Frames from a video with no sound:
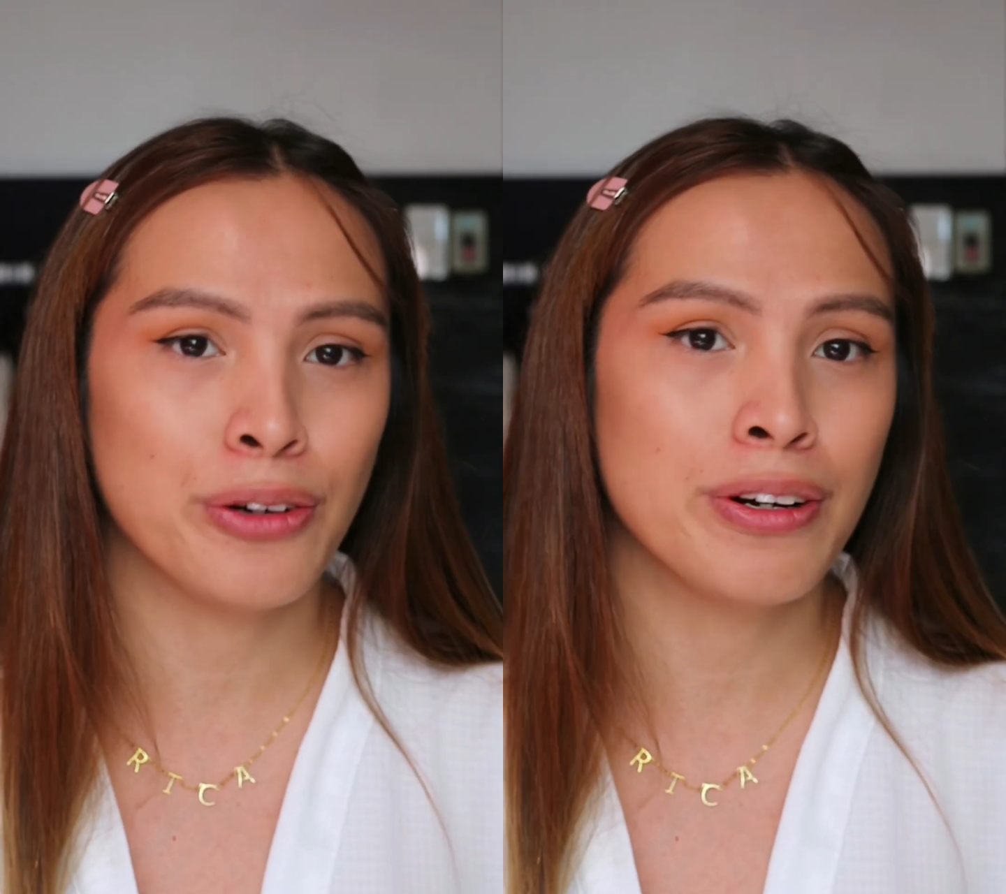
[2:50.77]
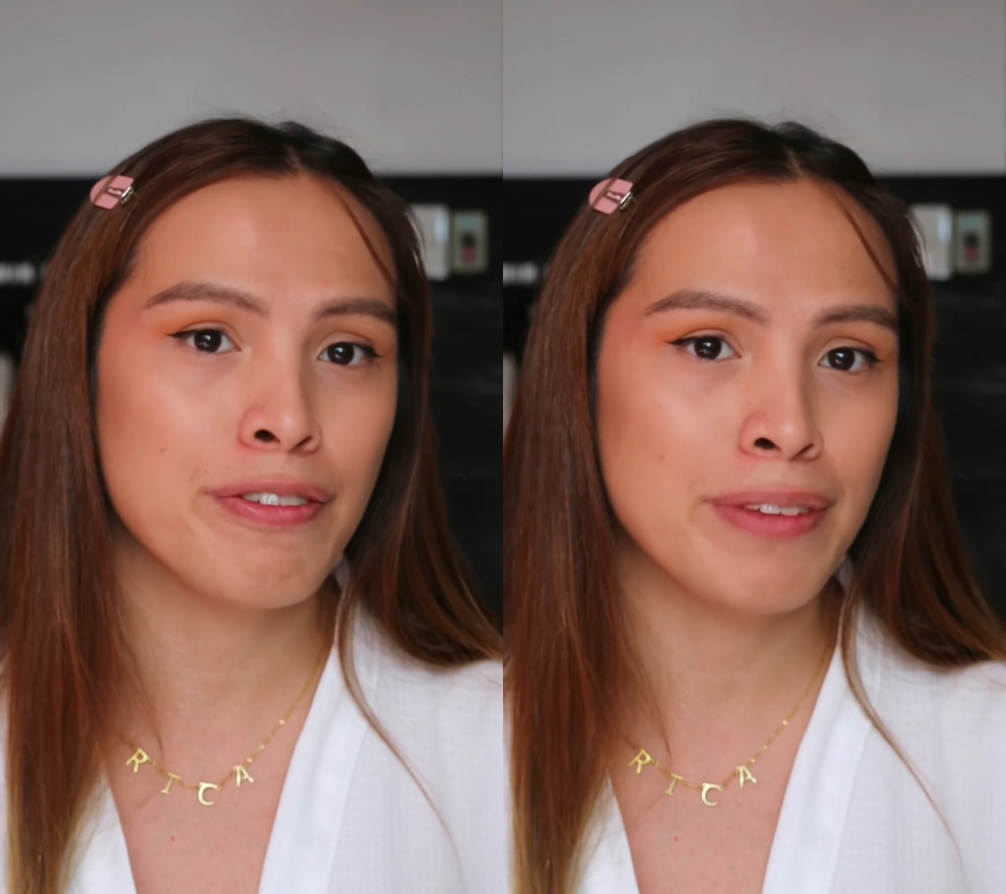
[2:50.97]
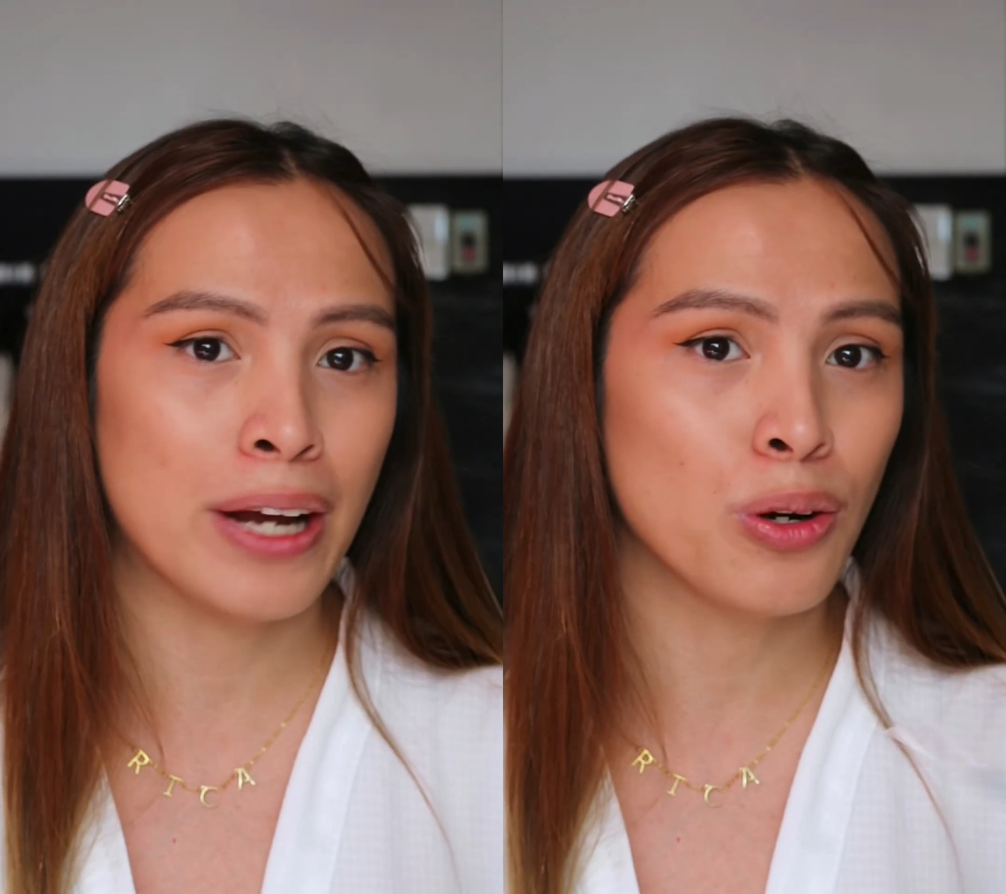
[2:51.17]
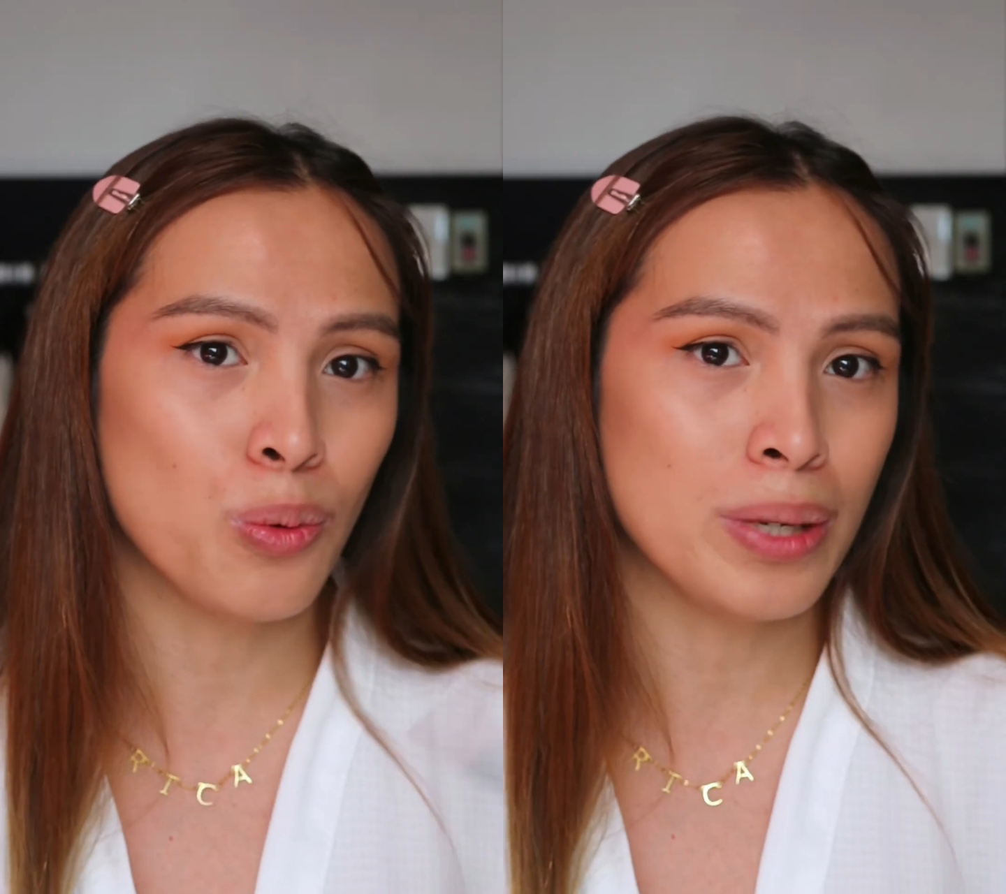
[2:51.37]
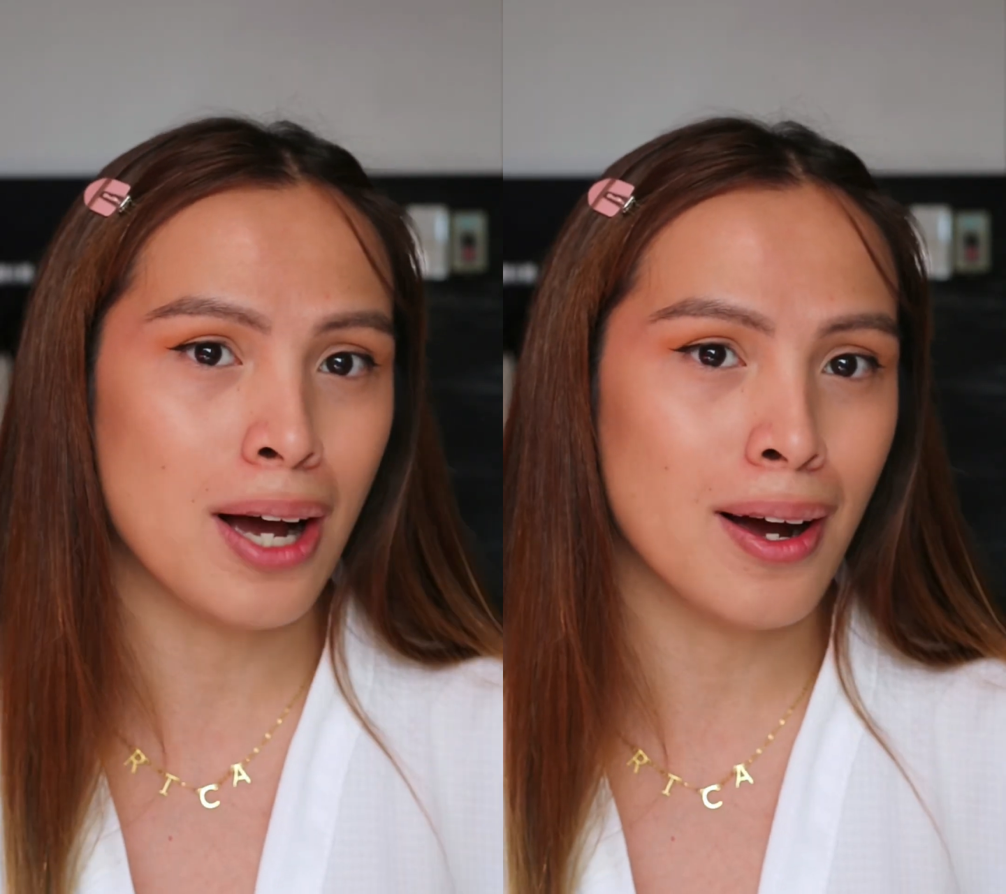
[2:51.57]
or reflect
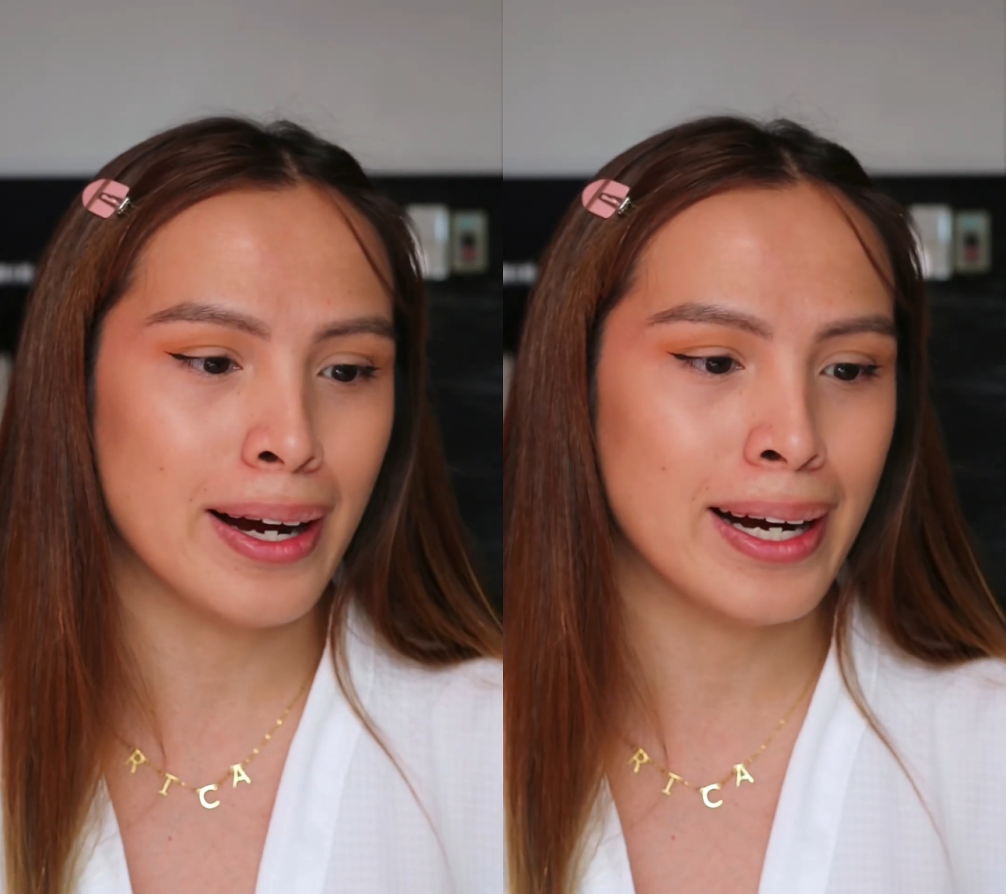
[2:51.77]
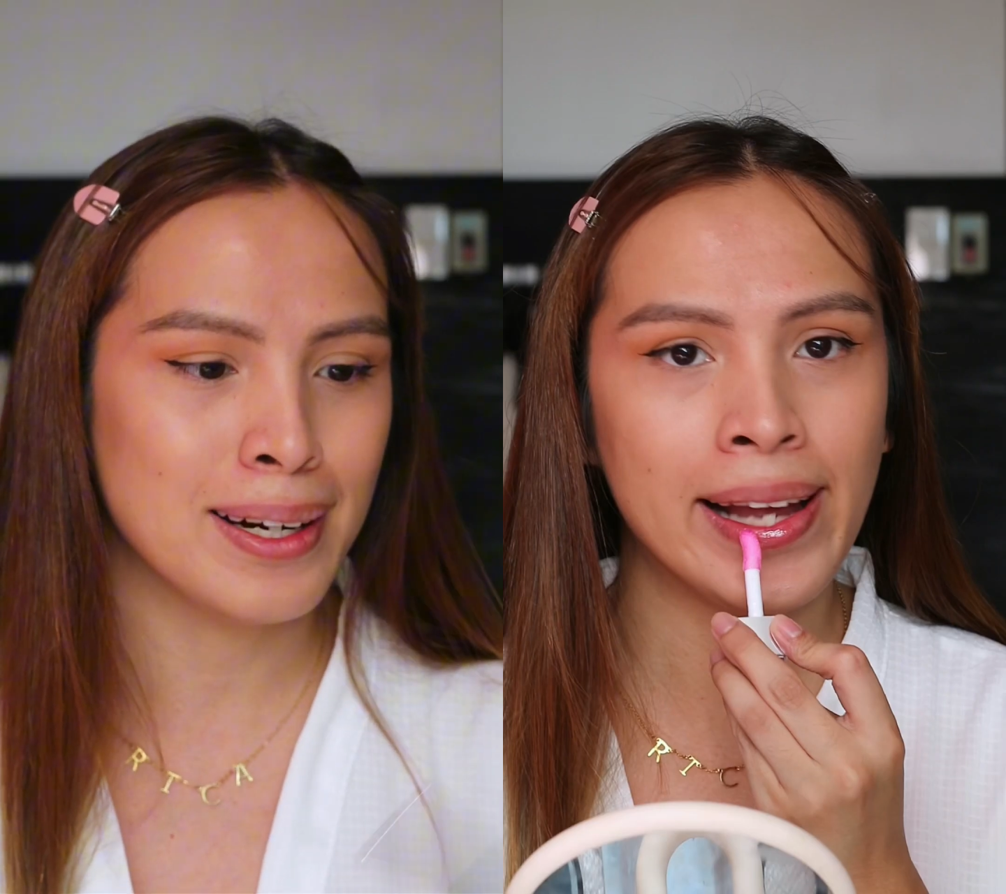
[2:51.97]
who we are.